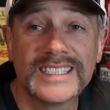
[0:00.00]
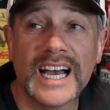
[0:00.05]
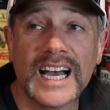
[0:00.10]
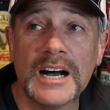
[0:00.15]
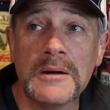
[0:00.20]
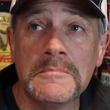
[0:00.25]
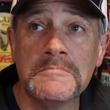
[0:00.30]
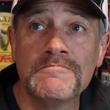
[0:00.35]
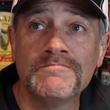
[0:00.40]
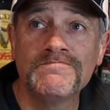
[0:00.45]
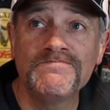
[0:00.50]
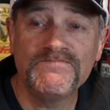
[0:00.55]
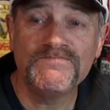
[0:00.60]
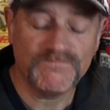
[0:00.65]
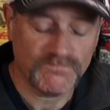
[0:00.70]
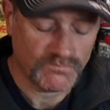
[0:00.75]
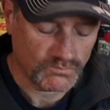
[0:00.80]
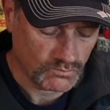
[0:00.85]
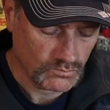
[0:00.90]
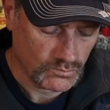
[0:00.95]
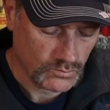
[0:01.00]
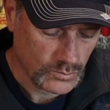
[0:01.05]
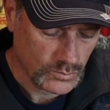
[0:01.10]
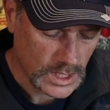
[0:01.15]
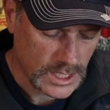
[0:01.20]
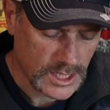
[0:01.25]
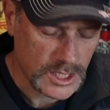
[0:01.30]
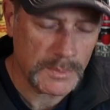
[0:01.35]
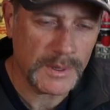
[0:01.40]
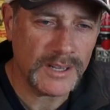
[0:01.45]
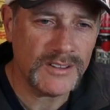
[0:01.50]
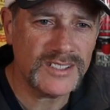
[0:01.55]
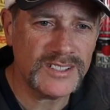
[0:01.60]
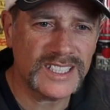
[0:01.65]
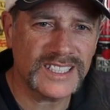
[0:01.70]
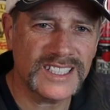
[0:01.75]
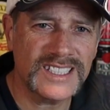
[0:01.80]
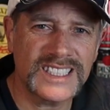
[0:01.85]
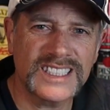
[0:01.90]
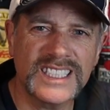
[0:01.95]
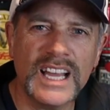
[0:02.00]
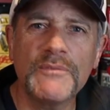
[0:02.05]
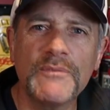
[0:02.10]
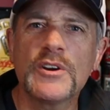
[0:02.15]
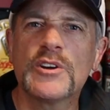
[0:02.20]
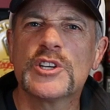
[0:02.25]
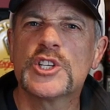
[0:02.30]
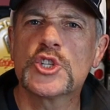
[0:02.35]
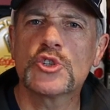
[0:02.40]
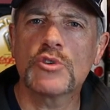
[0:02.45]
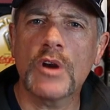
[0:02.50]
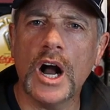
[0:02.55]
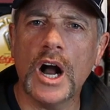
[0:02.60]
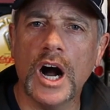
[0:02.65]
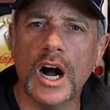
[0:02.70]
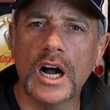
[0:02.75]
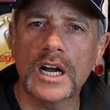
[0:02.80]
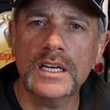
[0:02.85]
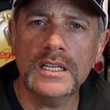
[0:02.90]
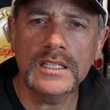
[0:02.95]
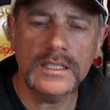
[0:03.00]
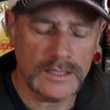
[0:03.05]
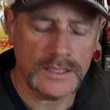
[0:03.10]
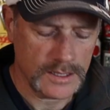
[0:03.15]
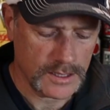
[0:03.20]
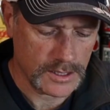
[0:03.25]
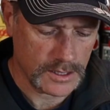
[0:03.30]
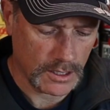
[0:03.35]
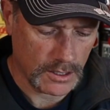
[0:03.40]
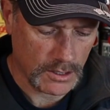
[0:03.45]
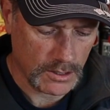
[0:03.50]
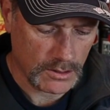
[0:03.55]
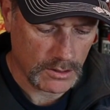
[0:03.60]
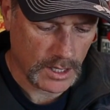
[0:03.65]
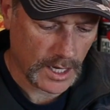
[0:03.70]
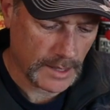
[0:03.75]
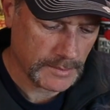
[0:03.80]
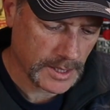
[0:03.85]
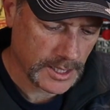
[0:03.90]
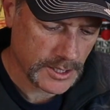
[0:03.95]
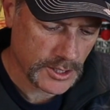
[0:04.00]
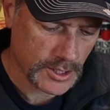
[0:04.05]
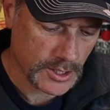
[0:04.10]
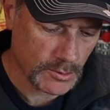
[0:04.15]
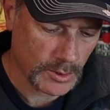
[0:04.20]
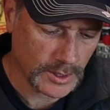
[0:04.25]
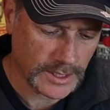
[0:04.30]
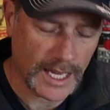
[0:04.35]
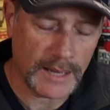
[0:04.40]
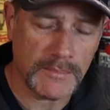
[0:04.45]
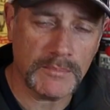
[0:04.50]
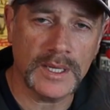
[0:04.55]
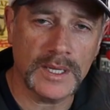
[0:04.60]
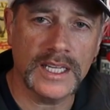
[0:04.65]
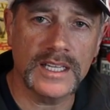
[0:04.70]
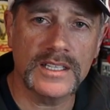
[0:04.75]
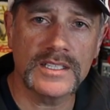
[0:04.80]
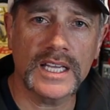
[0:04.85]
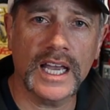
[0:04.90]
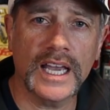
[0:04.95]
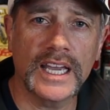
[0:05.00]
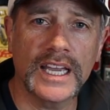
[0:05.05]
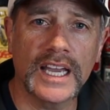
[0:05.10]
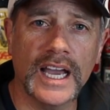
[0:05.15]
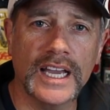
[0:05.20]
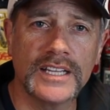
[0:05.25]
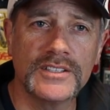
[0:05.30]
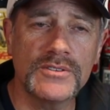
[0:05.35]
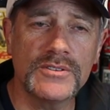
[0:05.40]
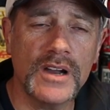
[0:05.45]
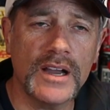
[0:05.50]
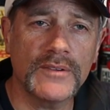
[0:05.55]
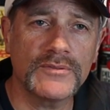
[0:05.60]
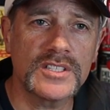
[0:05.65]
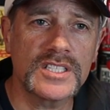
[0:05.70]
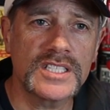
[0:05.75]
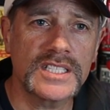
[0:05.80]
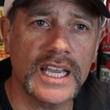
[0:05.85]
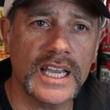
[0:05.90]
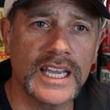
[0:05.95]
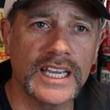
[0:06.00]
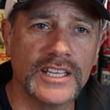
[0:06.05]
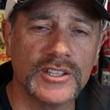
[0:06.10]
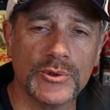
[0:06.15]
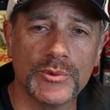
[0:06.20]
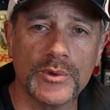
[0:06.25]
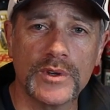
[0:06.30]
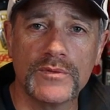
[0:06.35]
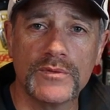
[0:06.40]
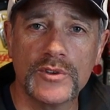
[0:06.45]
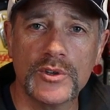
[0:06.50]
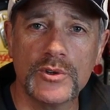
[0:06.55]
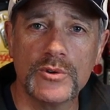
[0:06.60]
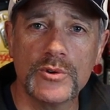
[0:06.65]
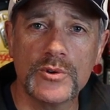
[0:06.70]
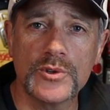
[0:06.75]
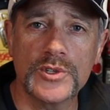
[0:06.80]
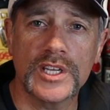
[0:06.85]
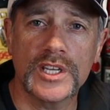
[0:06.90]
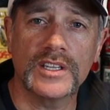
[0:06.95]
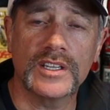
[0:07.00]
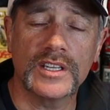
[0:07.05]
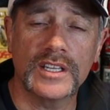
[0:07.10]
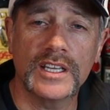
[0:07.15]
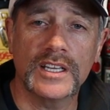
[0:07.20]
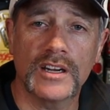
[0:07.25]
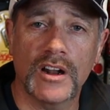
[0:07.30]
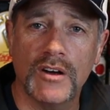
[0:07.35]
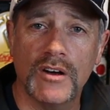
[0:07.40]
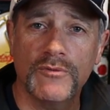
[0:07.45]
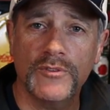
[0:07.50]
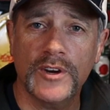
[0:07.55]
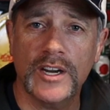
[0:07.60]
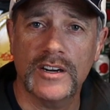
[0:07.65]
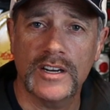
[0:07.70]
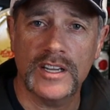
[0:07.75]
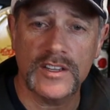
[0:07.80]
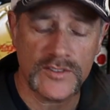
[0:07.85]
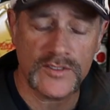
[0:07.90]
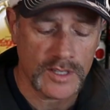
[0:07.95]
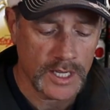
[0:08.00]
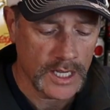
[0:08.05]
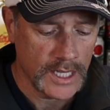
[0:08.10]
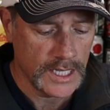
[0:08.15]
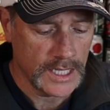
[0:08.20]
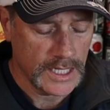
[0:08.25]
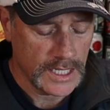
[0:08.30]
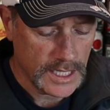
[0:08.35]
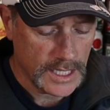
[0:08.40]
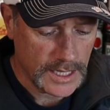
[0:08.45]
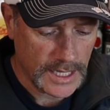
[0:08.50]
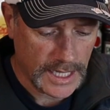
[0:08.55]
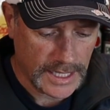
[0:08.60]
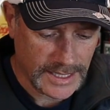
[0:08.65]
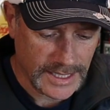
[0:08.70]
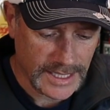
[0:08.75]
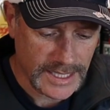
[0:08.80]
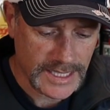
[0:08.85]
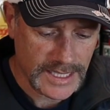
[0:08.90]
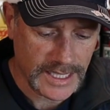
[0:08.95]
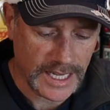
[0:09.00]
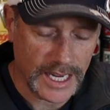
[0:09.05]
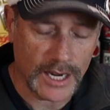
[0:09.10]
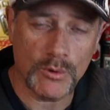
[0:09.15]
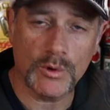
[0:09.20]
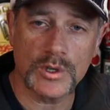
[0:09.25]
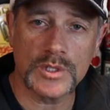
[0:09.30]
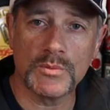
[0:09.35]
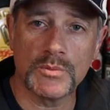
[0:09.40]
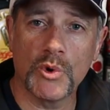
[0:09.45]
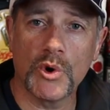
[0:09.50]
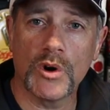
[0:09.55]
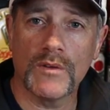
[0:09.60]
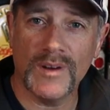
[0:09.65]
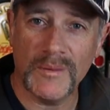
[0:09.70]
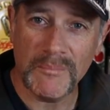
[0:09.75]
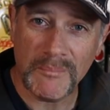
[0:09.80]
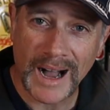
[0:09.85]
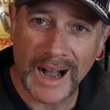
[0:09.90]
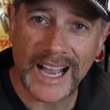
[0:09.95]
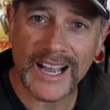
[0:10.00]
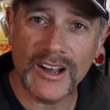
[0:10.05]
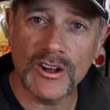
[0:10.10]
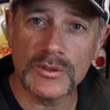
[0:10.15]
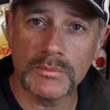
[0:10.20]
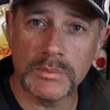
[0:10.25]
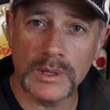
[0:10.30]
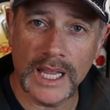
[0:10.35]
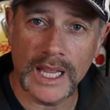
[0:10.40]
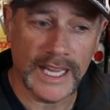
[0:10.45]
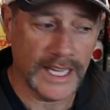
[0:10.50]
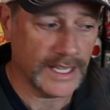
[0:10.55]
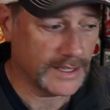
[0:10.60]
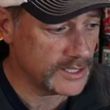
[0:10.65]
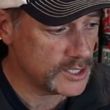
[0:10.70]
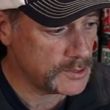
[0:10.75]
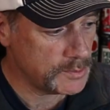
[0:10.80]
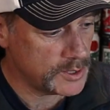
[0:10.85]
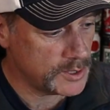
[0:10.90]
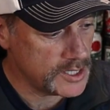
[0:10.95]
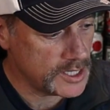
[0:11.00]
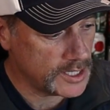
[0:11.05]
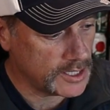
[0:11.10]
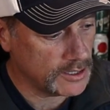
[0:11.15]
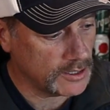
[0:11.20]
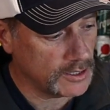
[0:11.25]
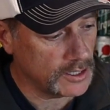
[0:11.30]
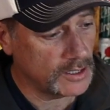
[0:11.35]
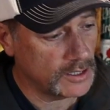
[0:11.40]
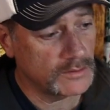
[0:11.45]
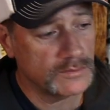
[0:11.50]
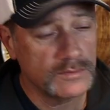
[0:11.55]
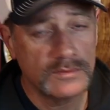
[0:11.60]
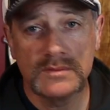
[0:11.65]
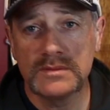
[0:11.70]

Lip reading: smells, it's not very strong, so I'm not sure what that means. I do have to say in the reviews, in all fairness, they did say it was more of a mild blend, this particular